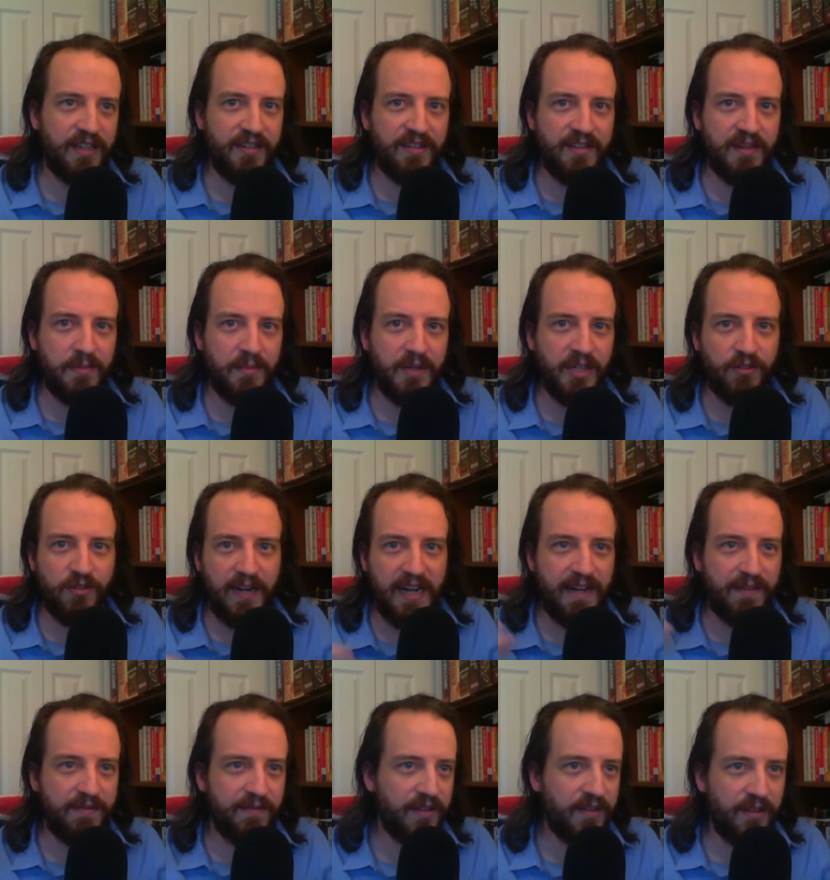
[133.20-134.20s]
some can
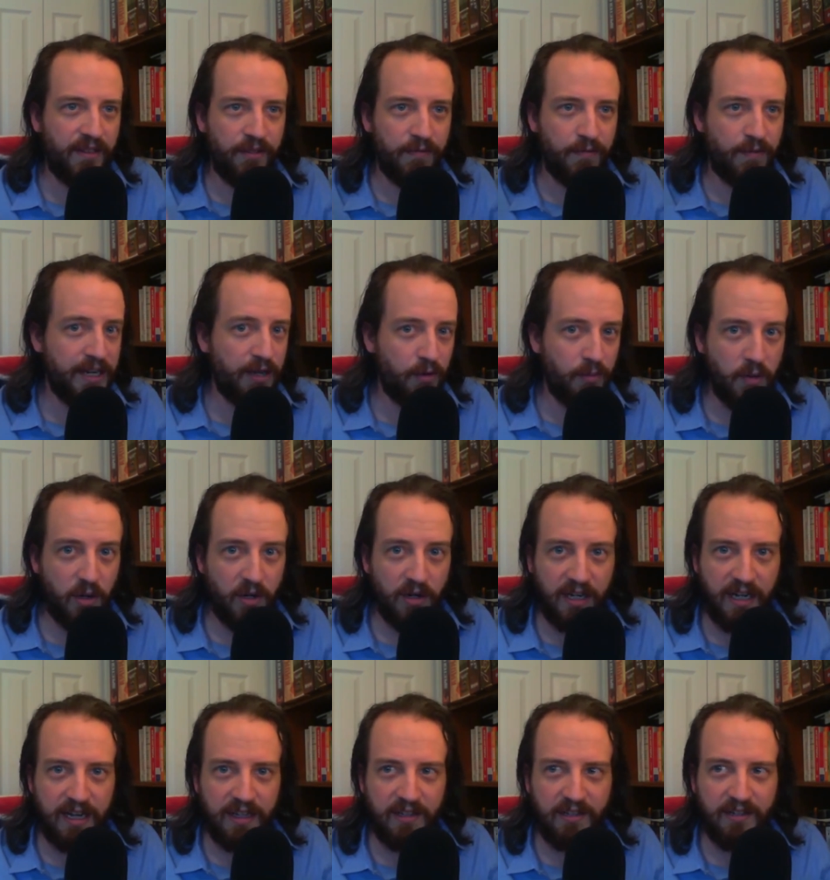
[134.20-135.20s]
draft three or more
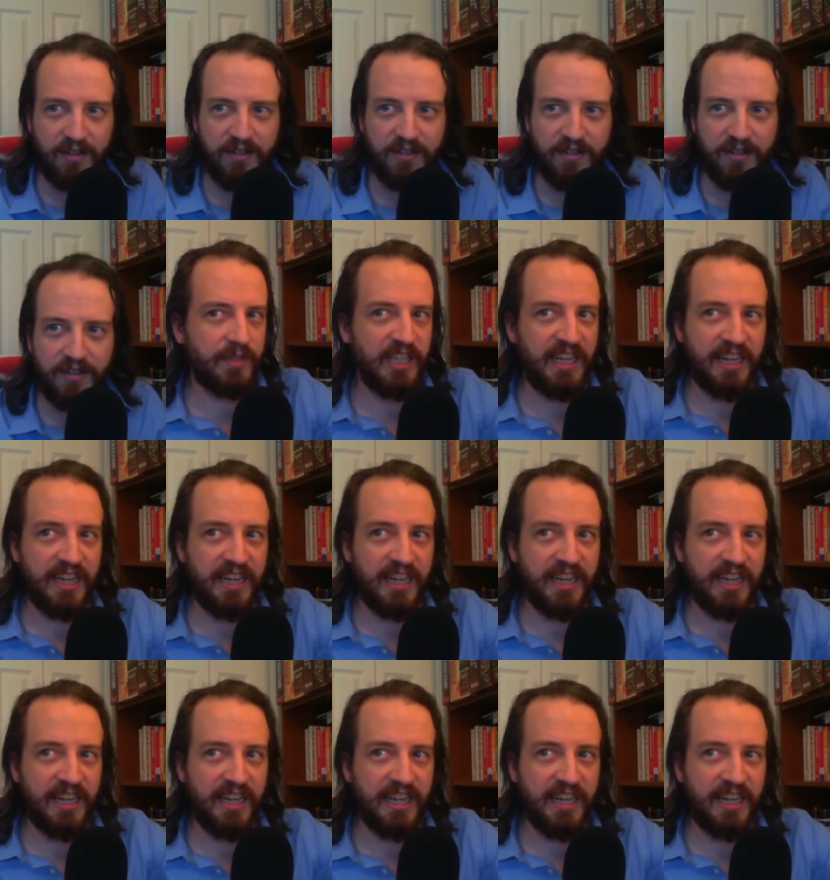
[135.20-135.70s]
colors.